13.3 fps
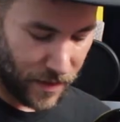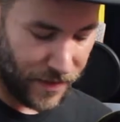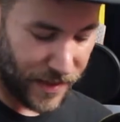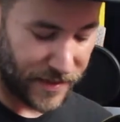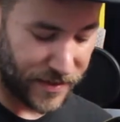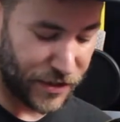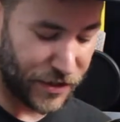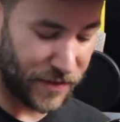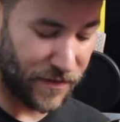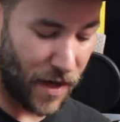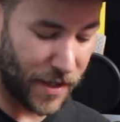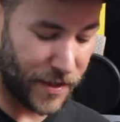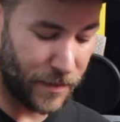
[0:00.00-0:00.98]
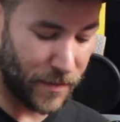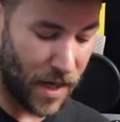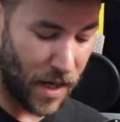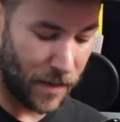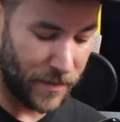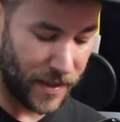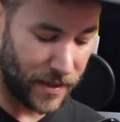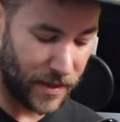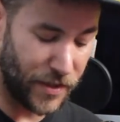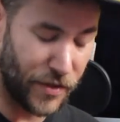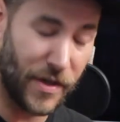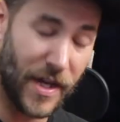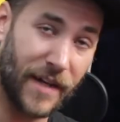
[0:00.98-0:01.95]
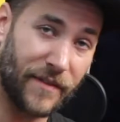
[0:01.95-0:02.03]
this is your volume knob, and then
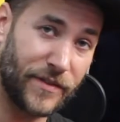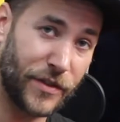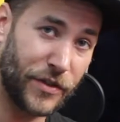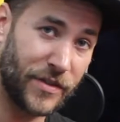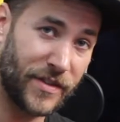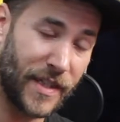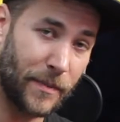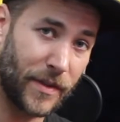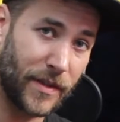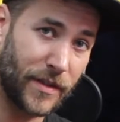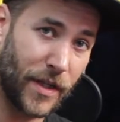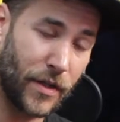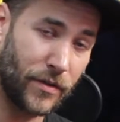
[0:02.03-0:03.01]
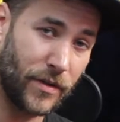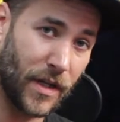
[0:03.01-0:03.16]
you have 2 separate tone